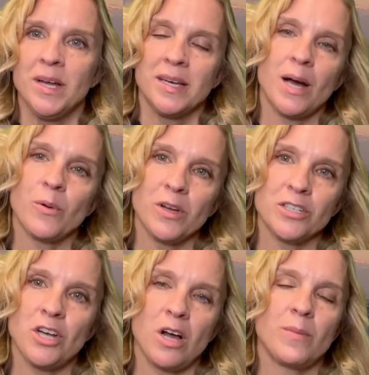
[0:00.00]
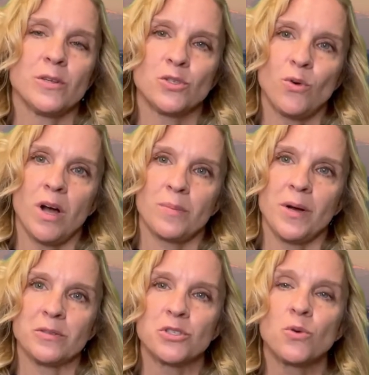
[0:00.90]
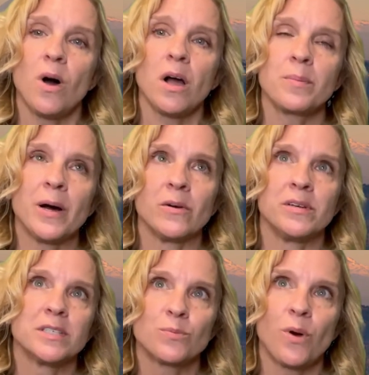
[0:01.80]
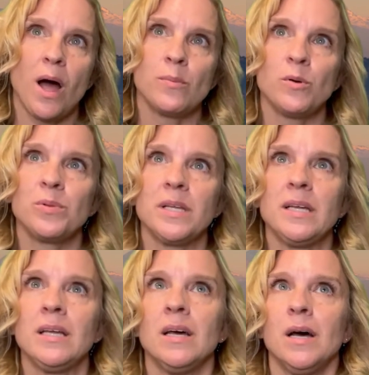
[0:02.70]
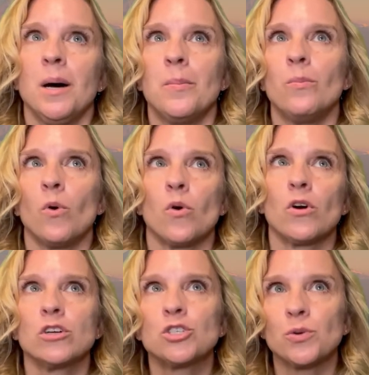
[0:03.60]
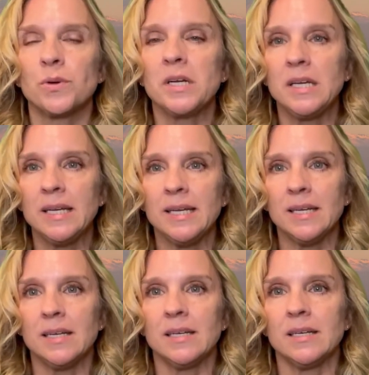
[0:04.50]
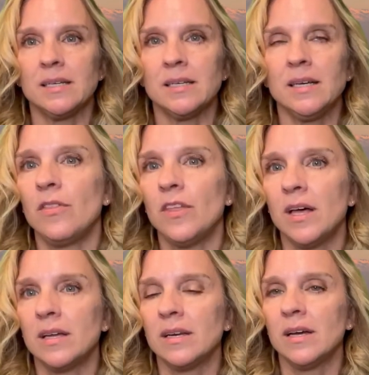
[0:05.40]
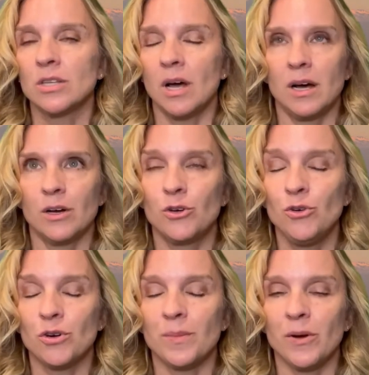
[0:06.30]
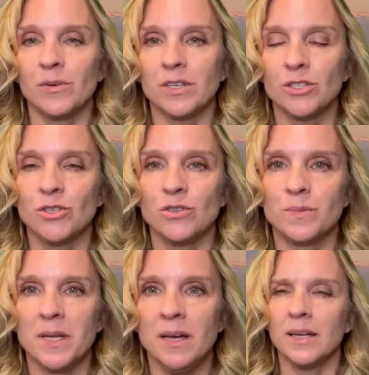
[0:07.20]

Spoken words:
Now we're going to talk about Squaw Mountain. Squaw Mountain is probably more treed in than Cougar Mountain, excuse me.